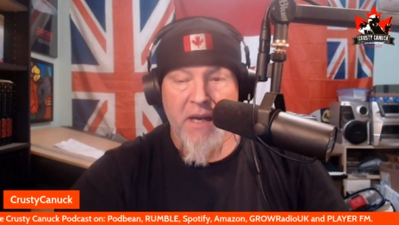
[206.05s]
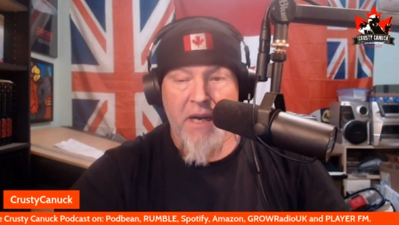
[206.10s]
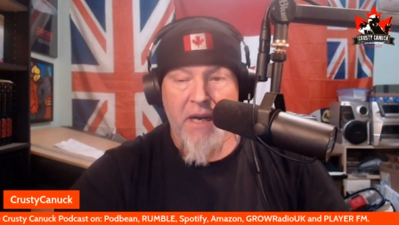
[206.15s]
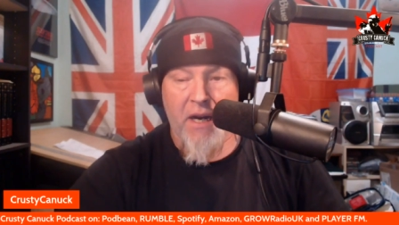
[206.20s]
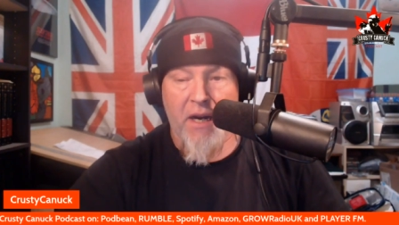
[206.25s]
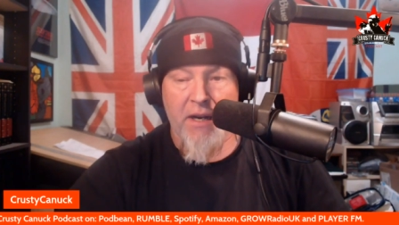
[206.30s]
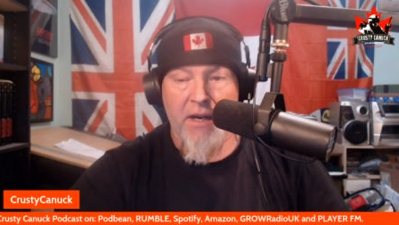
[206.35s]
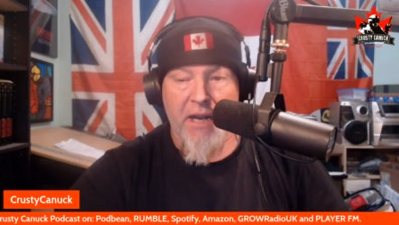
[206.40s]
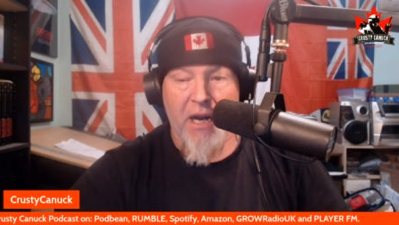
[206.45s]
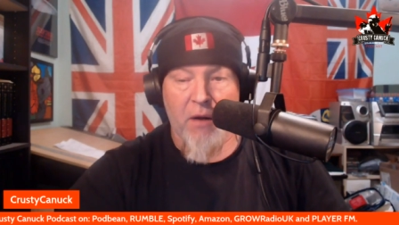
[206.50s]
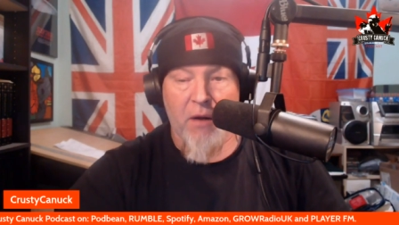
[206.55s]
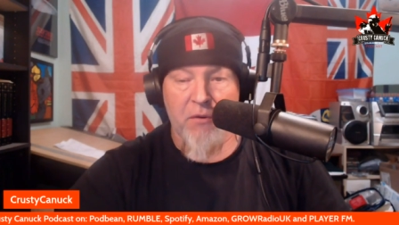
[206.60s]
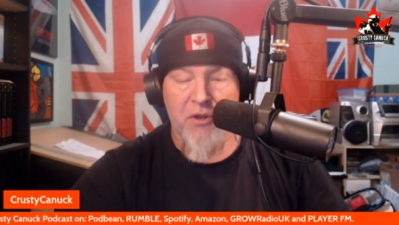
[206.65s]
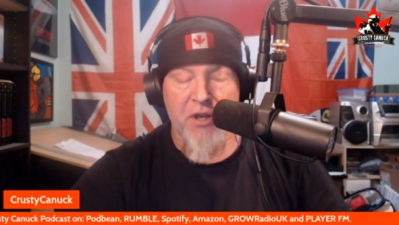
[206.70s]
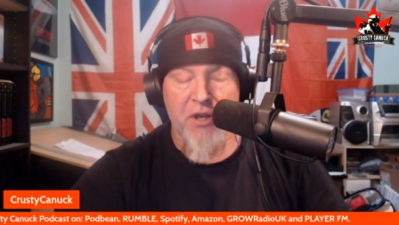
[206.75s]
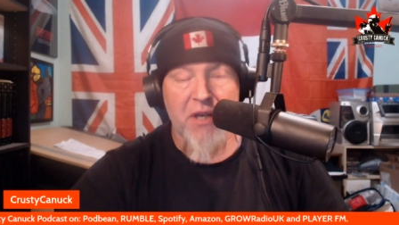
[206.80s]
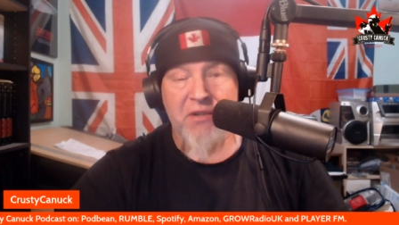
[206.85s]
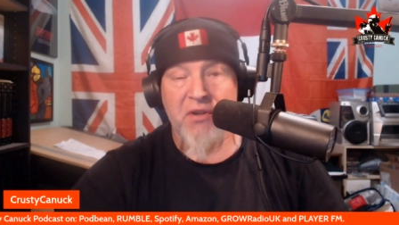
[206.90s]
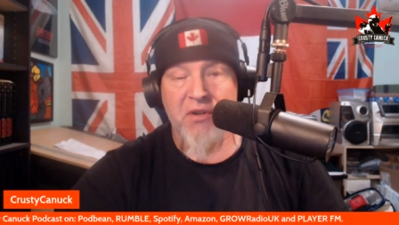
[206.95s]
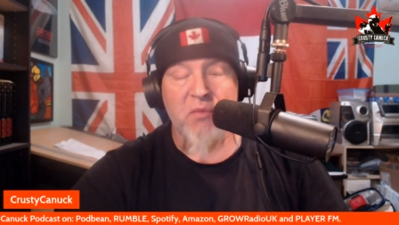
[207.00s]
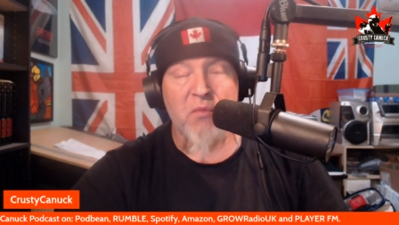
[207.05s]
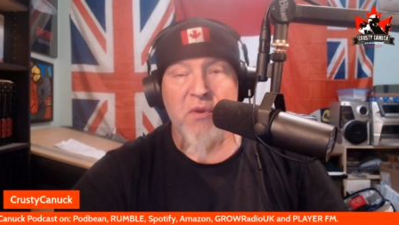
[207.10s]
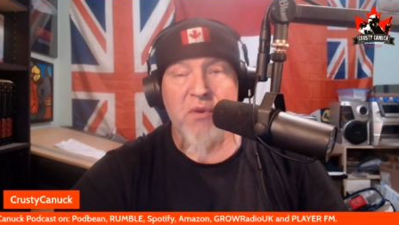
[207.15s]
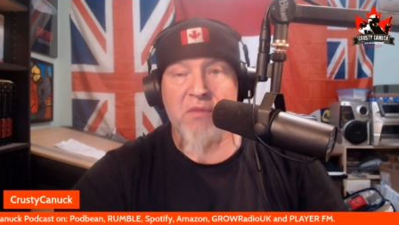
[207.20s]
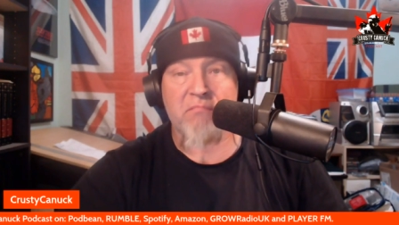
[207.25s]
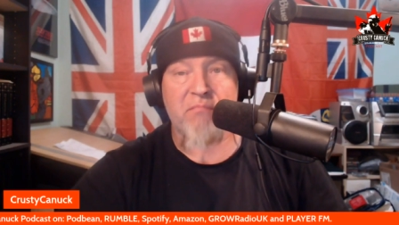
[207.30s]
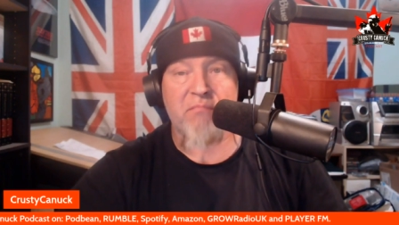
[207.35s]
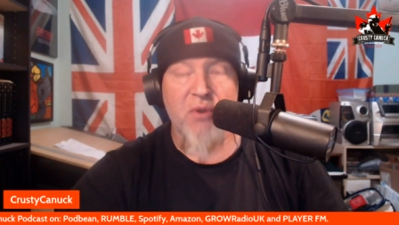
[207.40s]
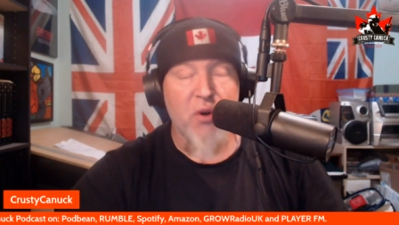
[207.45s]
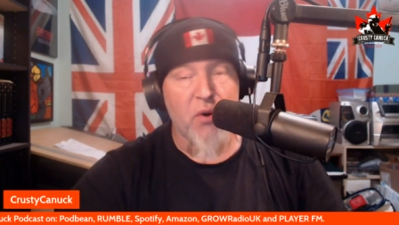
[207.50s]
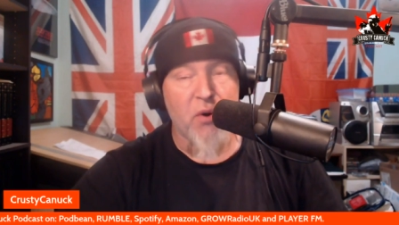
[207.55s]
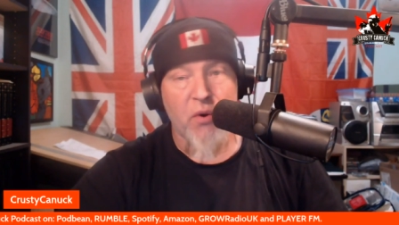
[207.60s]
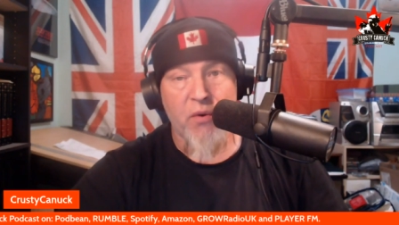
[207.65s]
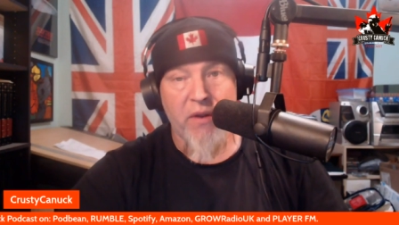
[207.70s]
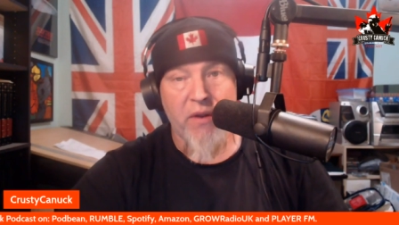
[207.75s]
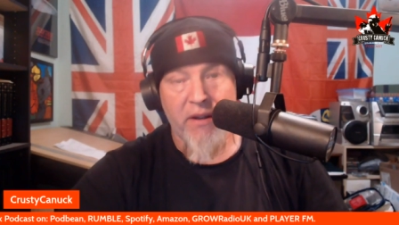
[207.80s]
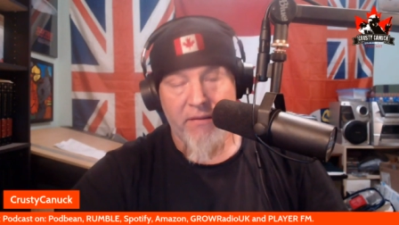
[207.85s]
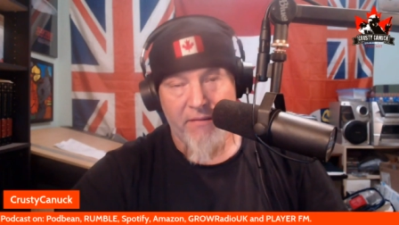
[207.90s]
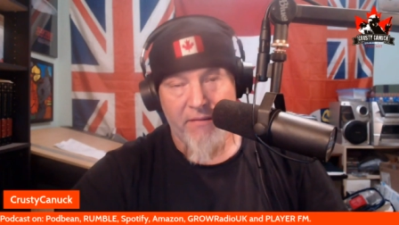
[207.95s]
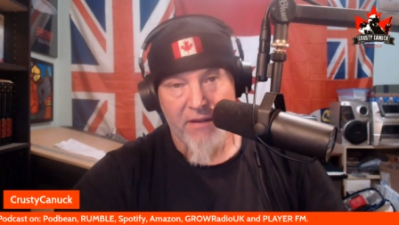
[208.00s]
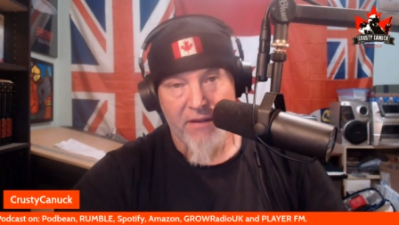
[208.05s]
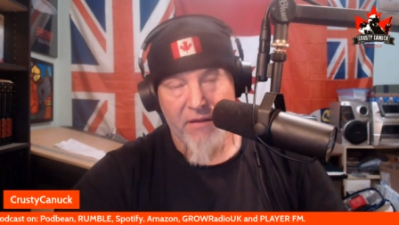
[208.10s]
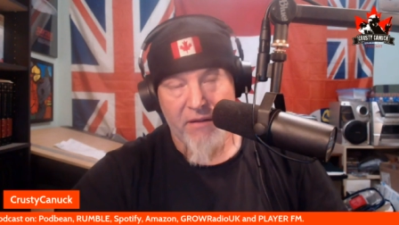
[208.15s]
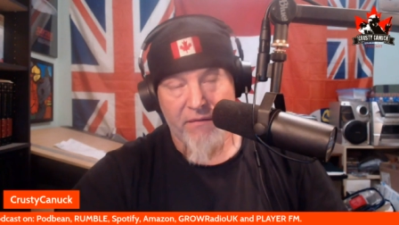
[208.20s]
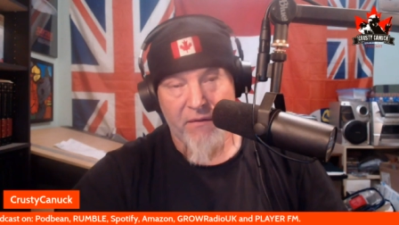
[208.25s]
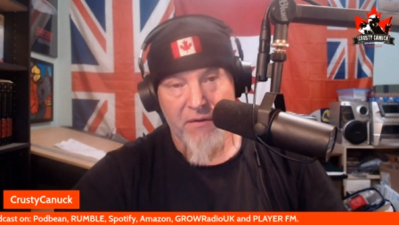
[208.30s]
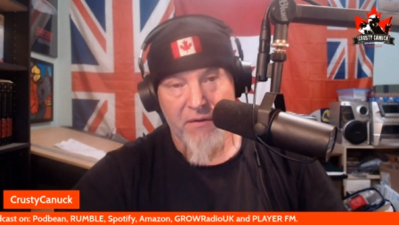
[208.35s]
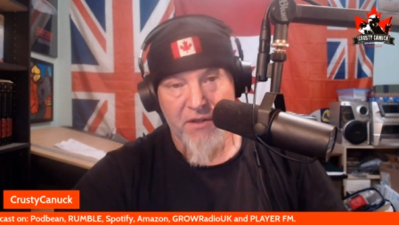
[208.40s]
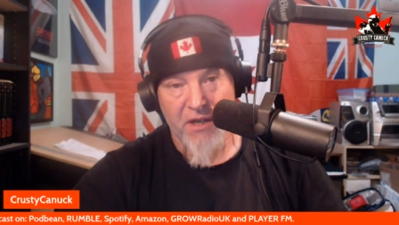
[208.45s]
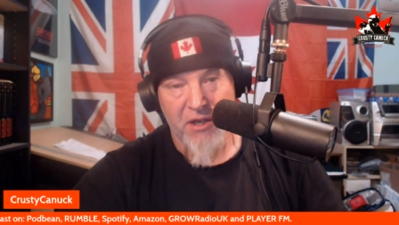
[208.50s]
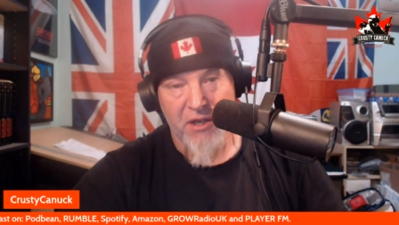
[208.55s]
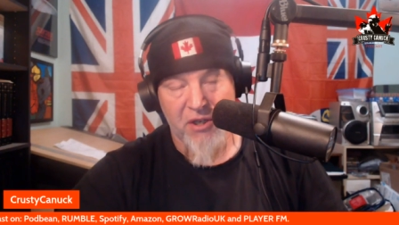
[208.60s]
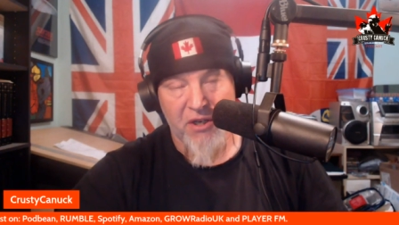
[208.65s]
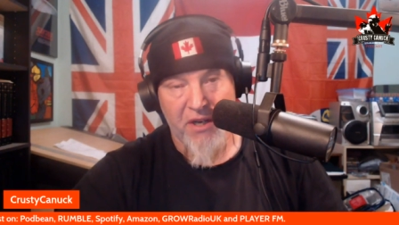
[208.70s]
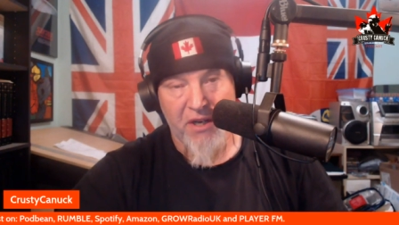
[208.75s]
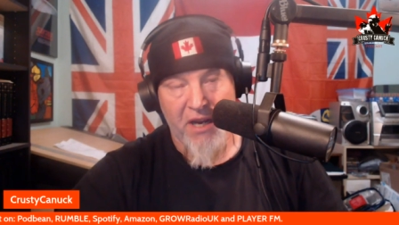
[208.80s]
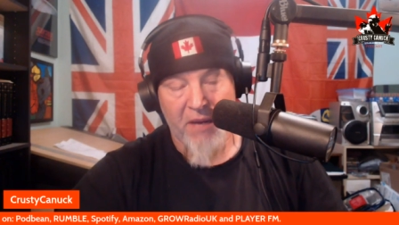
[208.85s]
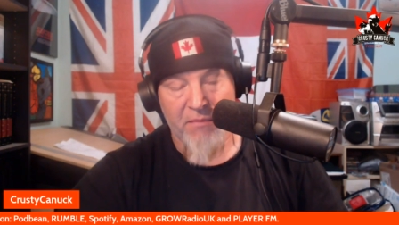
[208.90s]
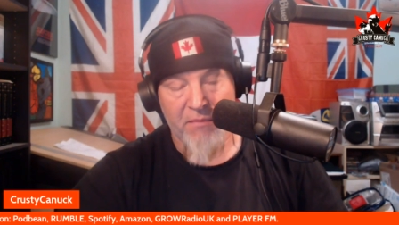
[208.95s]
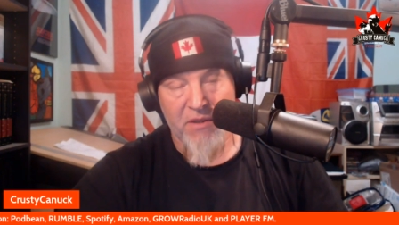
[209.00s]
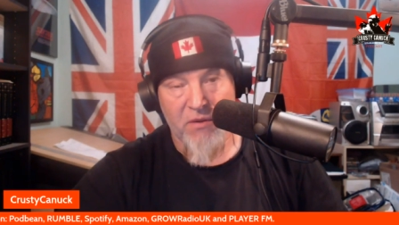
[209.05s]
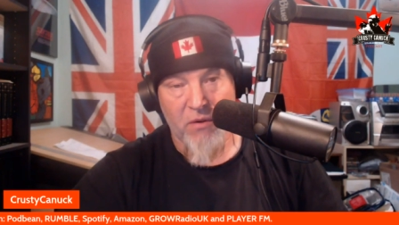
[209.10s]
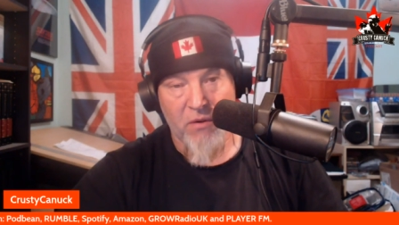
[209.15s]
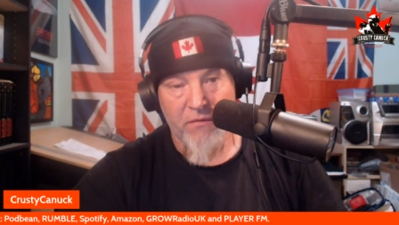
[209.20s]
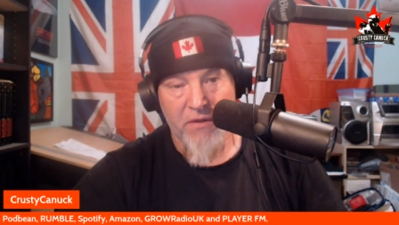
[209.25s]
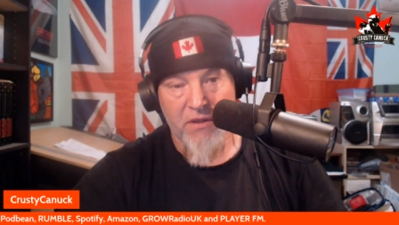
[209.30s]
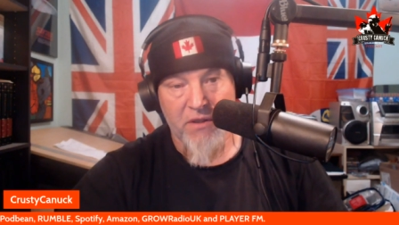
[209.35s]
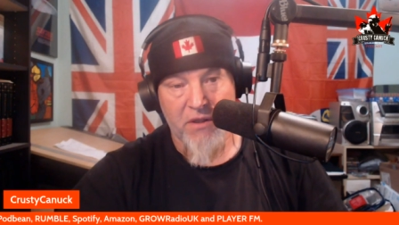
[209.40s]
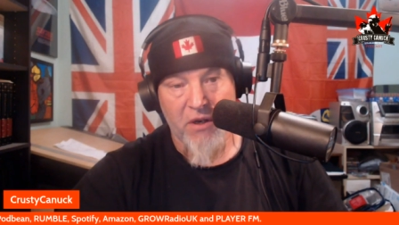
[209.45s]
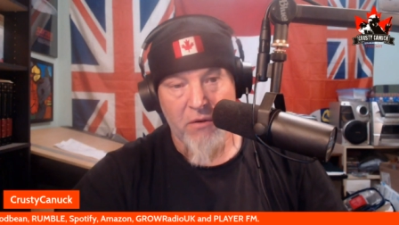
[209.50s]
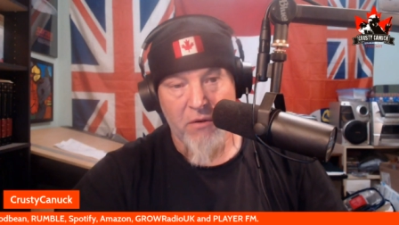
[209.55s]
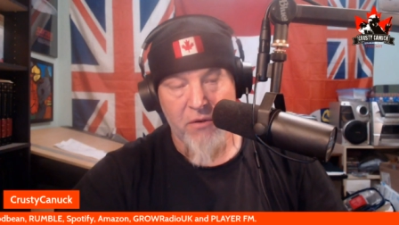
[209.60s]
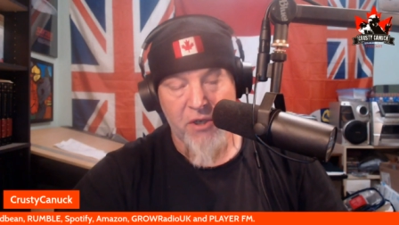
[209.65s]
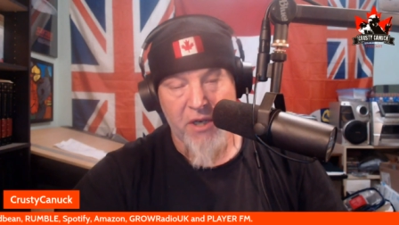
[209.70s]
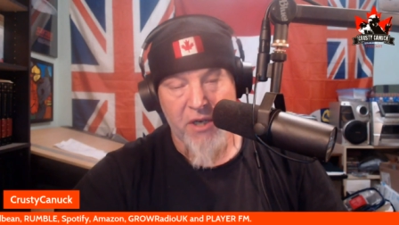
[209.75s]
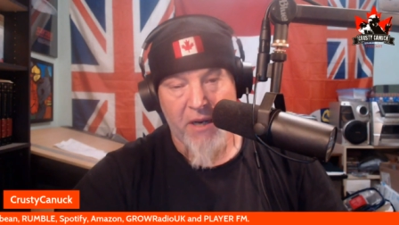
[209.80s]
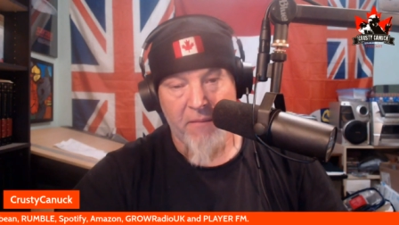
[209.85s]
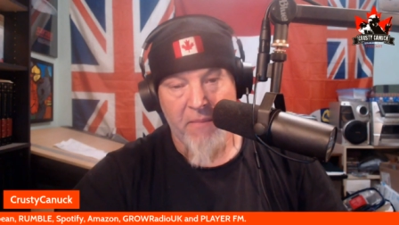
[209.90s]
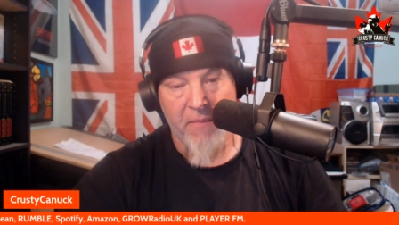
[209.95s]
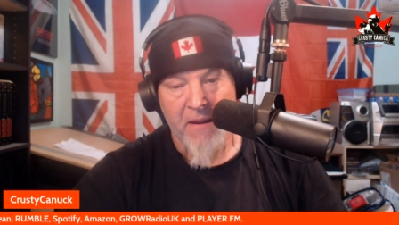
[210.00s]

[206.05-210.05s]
on how Justin was booed at the First Nation Games in Nova Scotia.